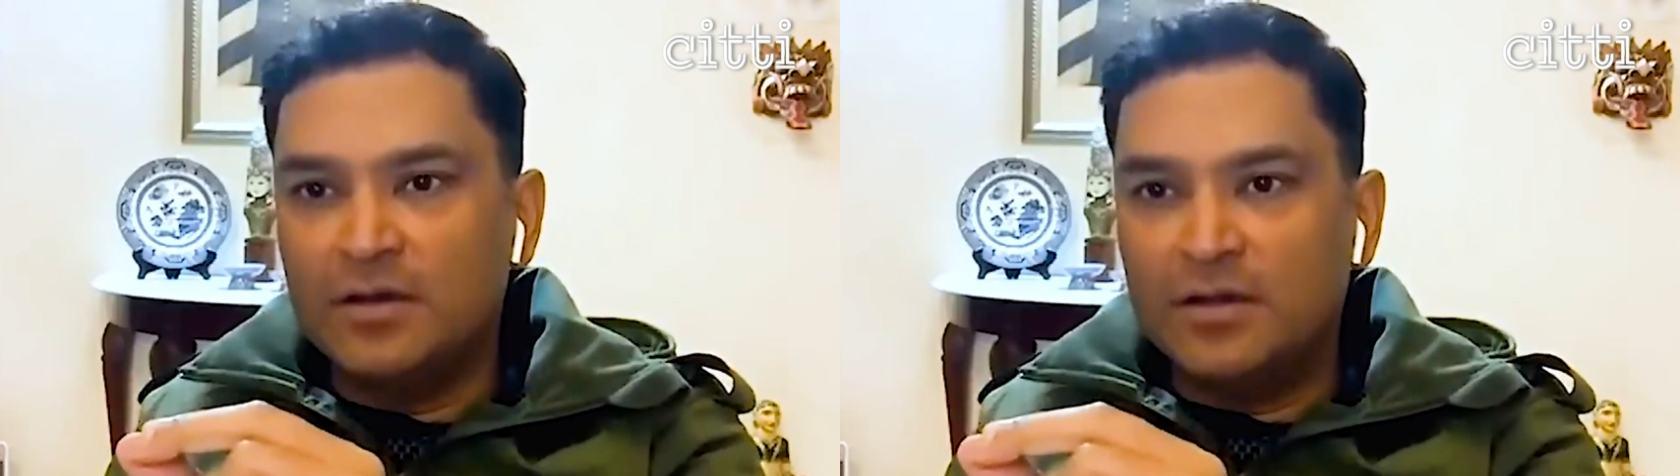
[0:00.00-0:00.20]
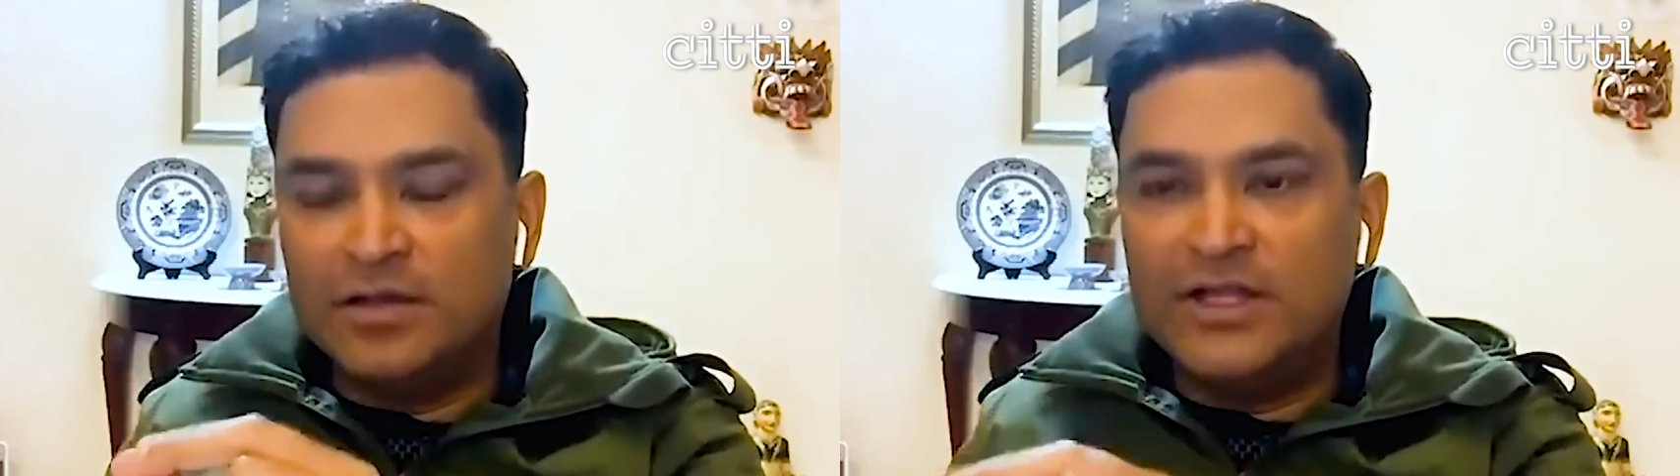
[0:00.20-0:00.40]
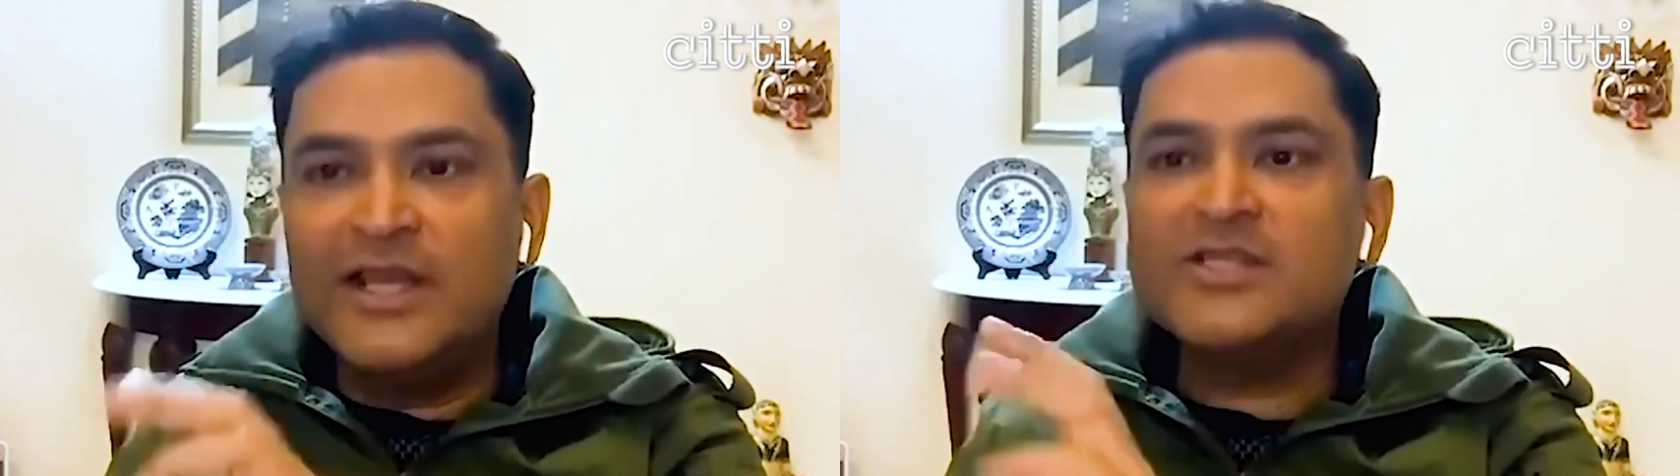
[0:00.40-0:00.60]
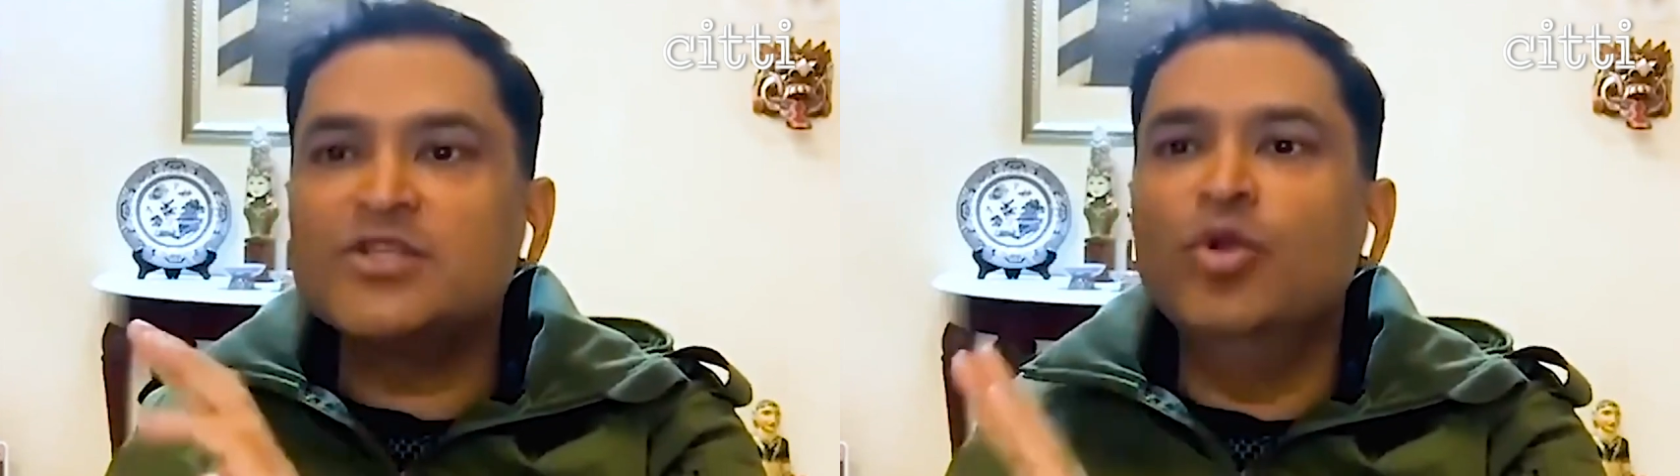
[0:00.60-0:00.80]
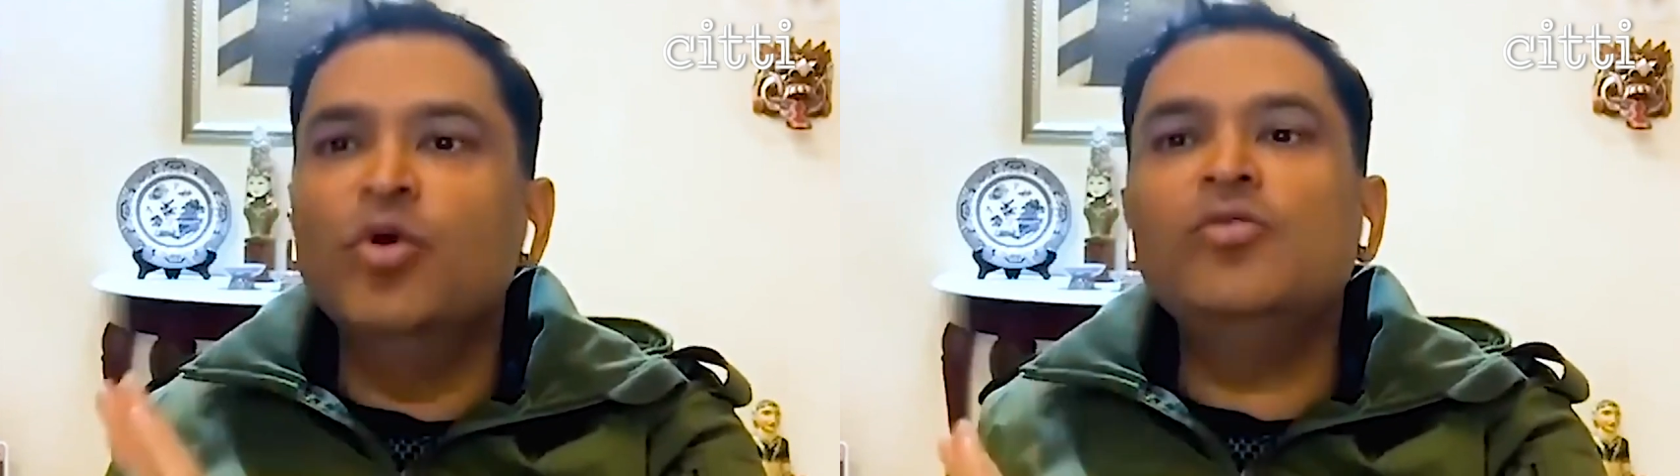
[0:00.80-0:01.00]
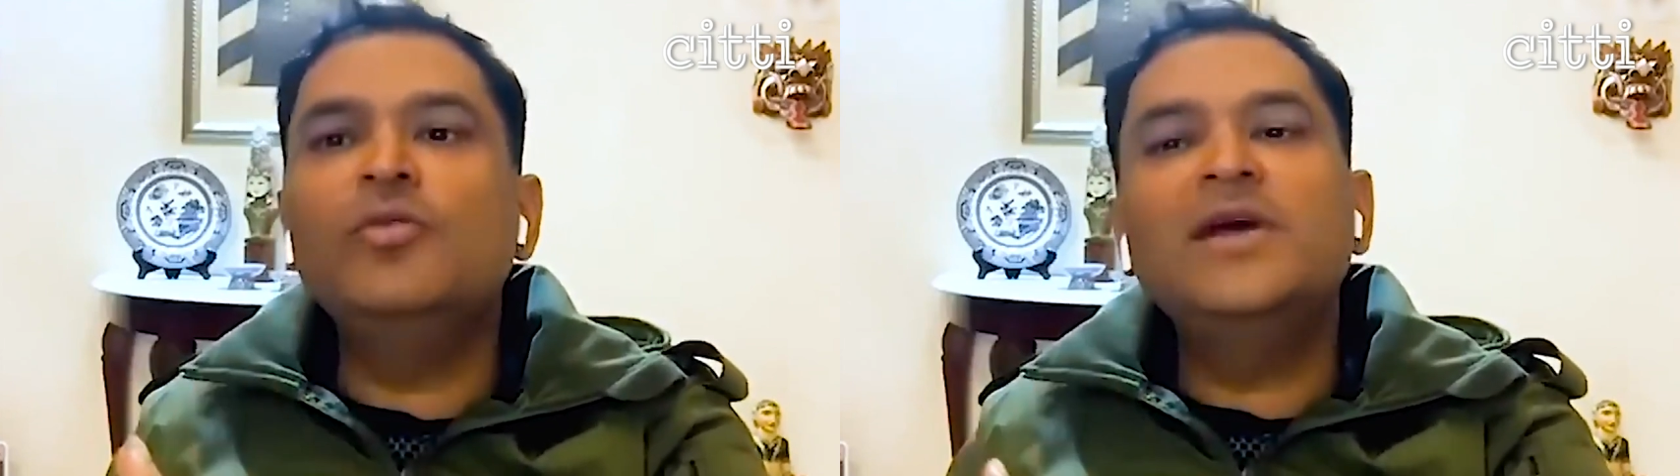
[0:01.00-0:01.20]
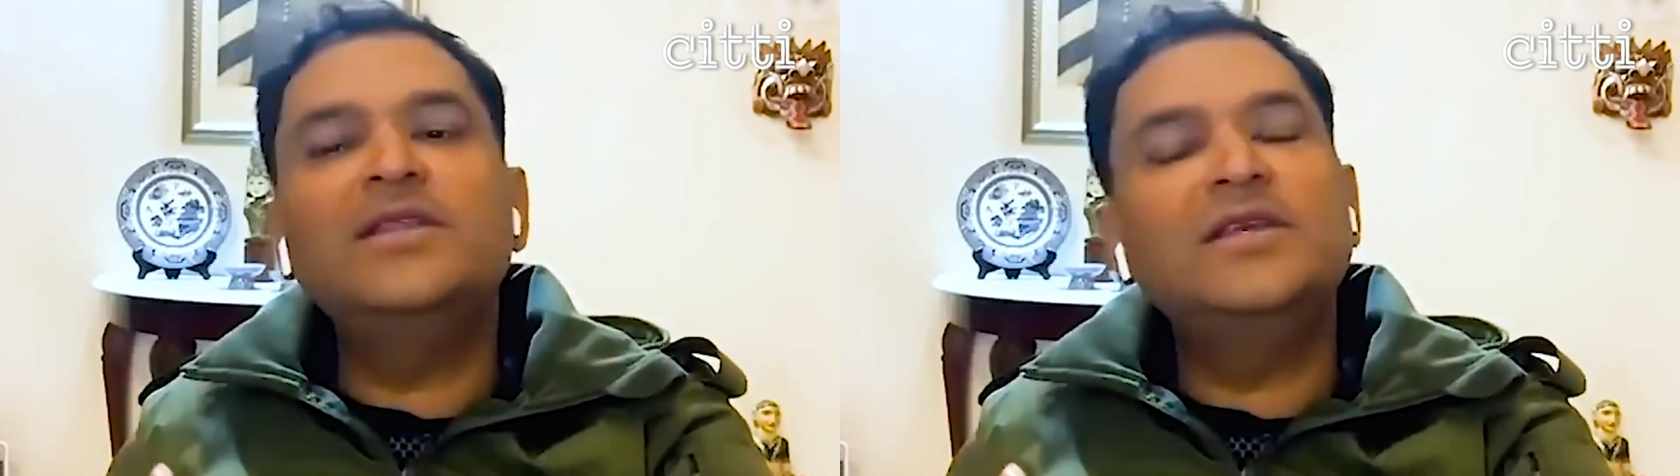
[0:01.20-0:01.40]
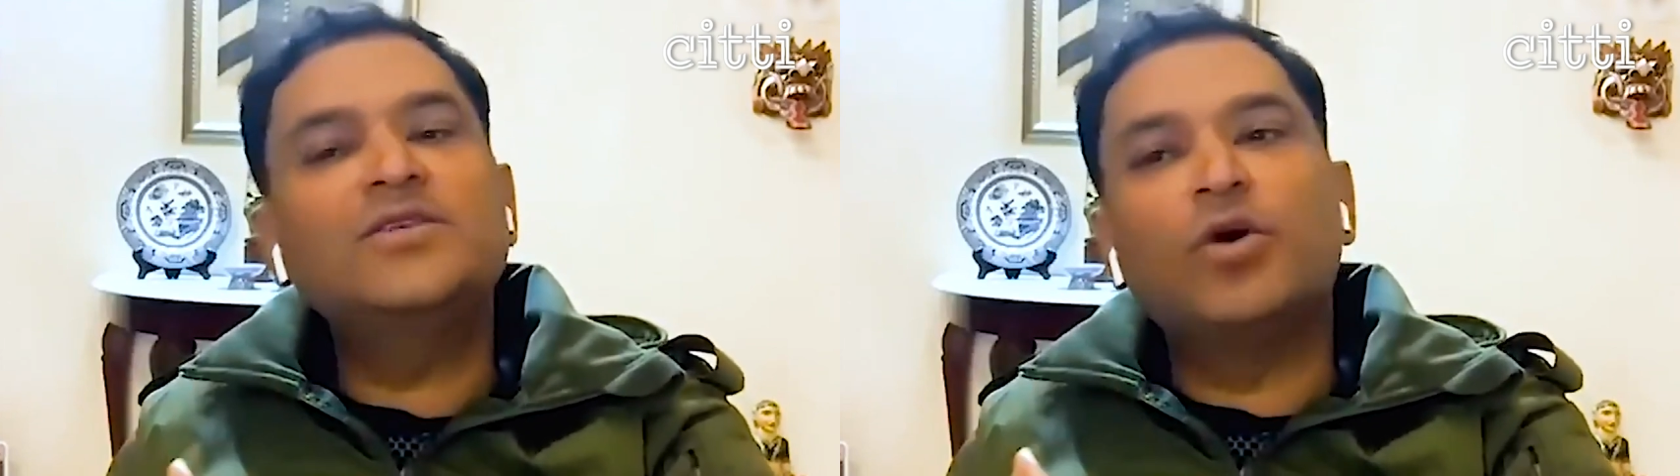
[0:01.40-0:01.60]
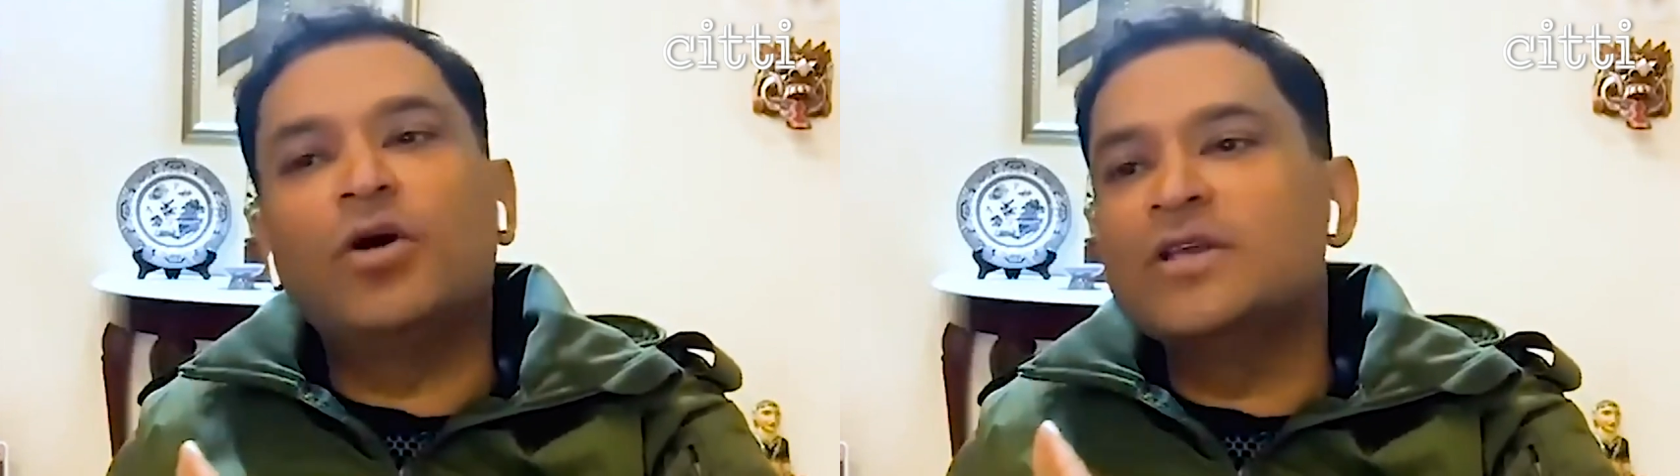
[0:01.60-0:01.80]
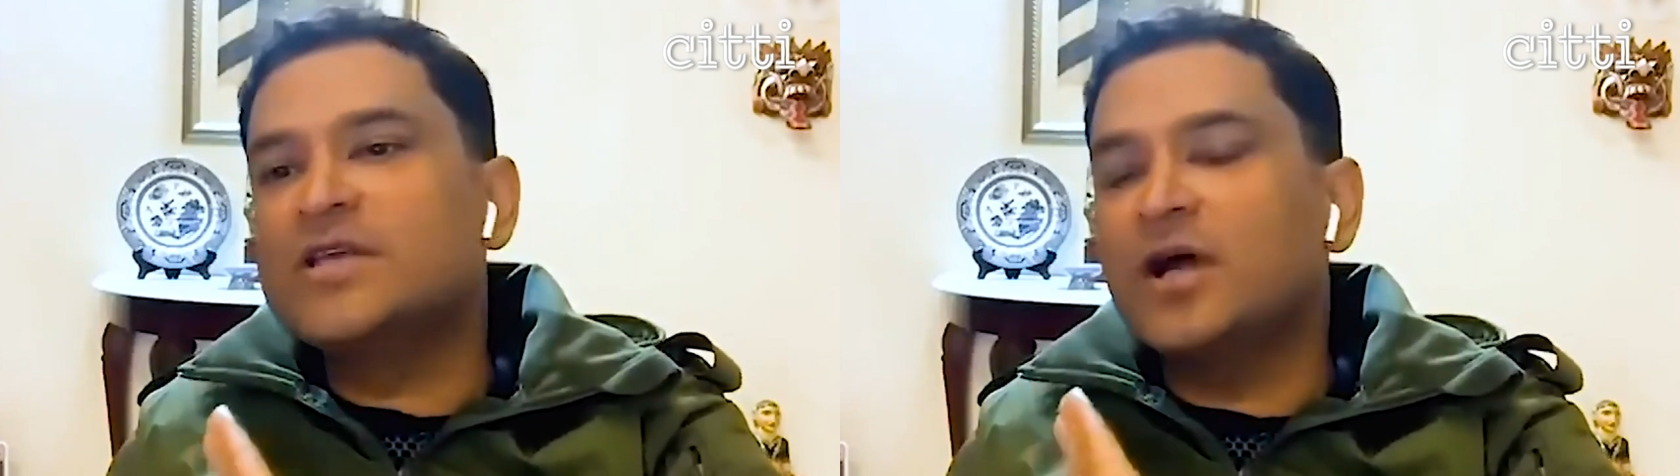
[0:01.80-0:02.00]
it, there is no way these
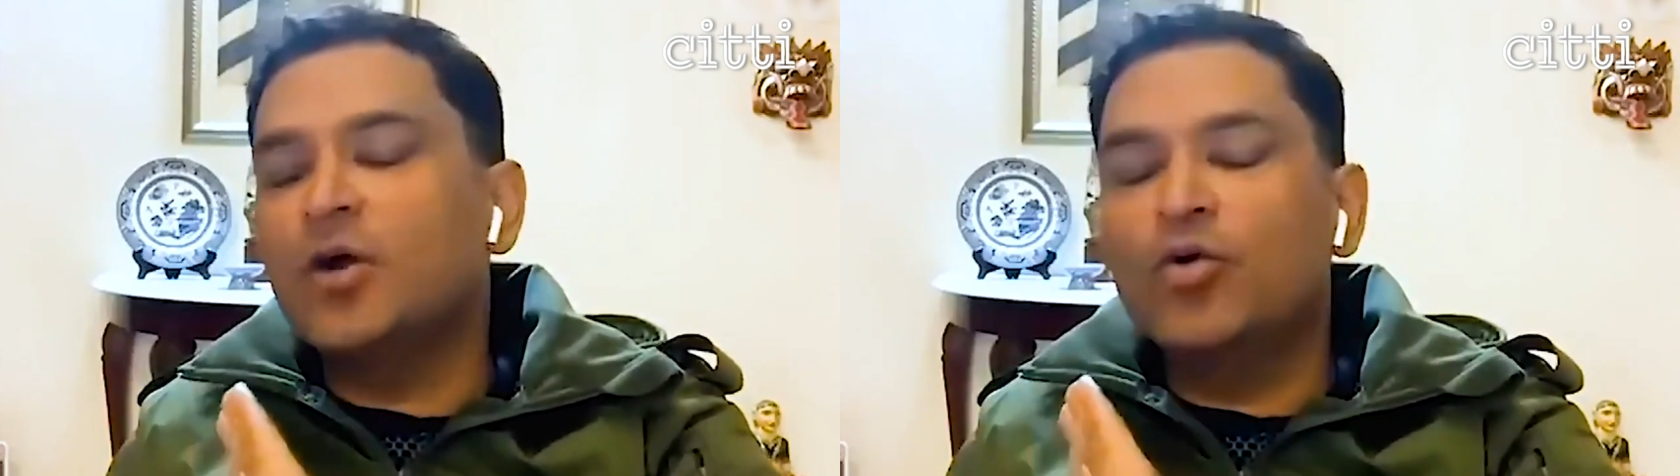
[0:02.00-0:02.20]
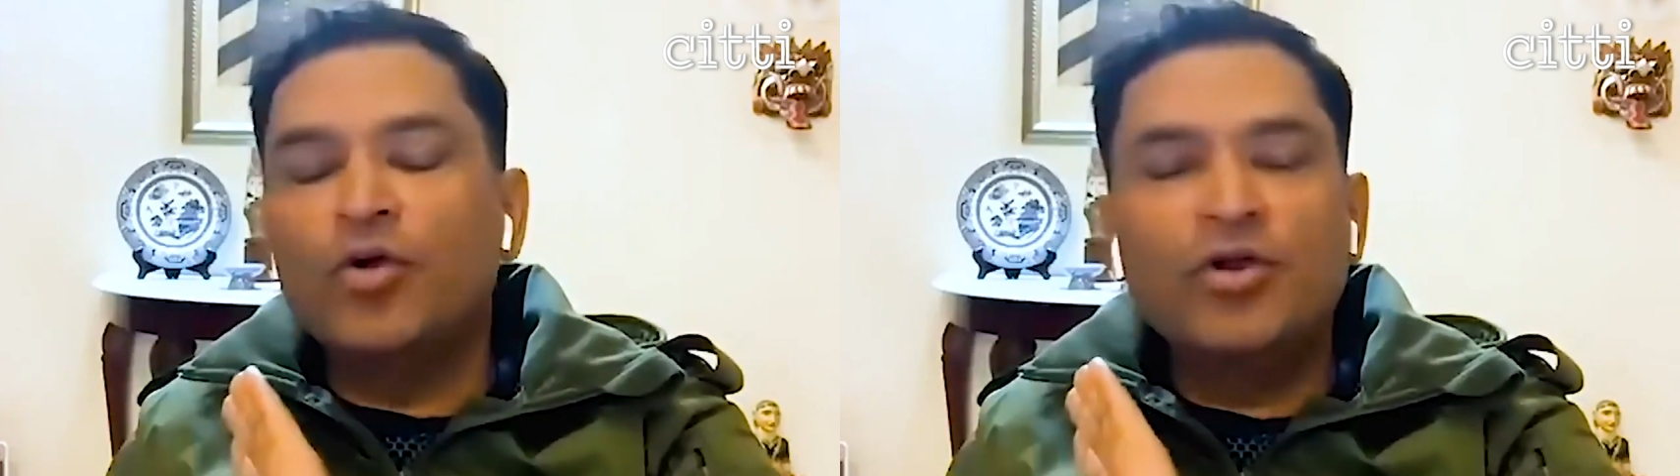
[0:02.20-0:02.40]
orders are